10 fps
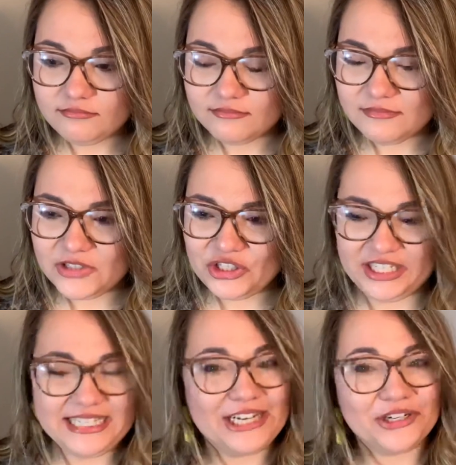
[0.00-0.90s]
She
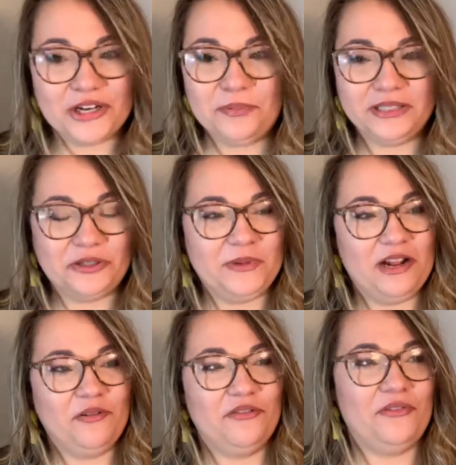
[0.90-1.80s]
teared up a little bit
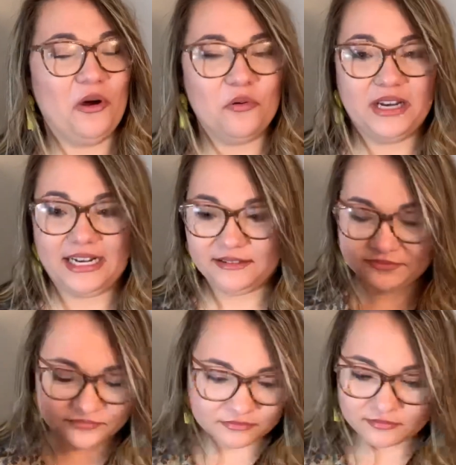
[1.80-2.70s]
on the phone, and
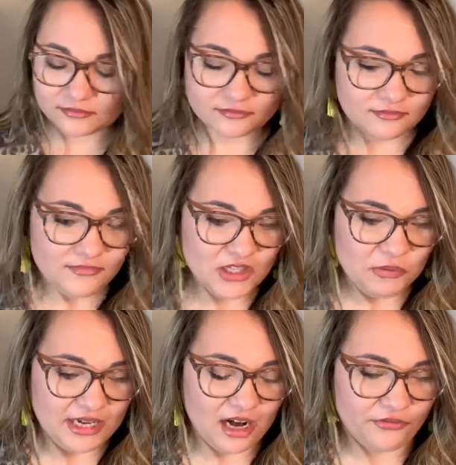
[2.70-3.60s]
we
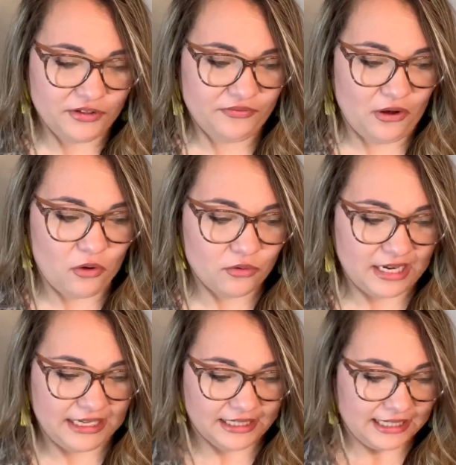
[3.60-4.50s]
got off the phone,
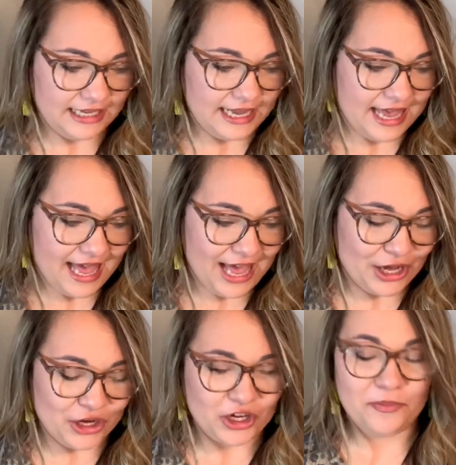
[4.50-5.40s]
and I
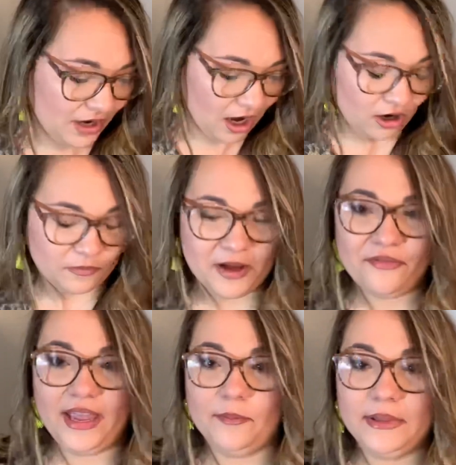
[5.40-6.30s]
hung up, called my
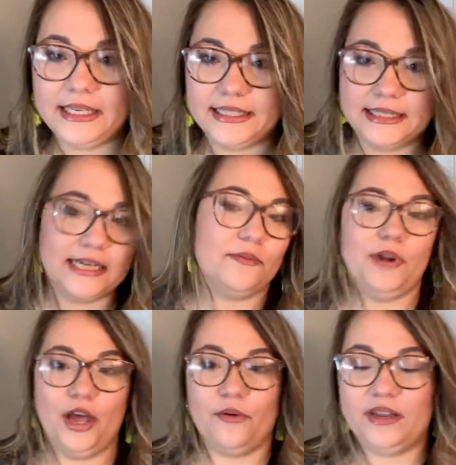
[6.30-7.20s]
family and let them
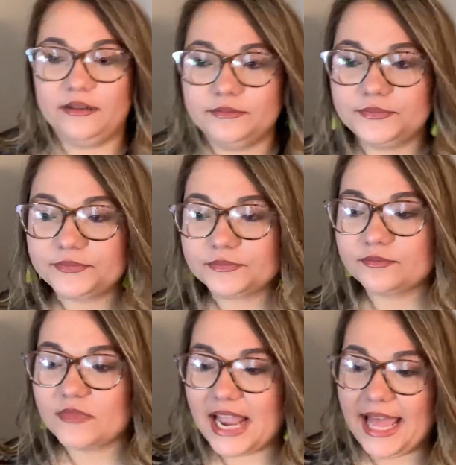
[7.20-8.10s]
know, and
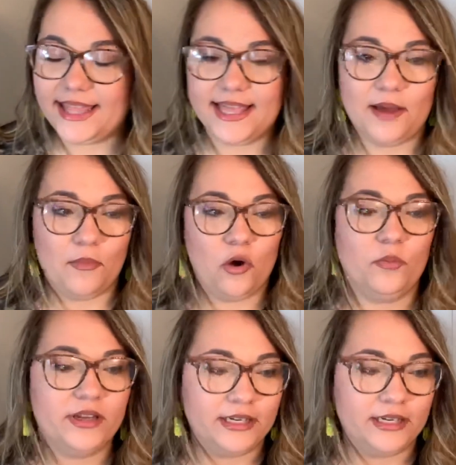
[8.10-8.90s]
had that moment.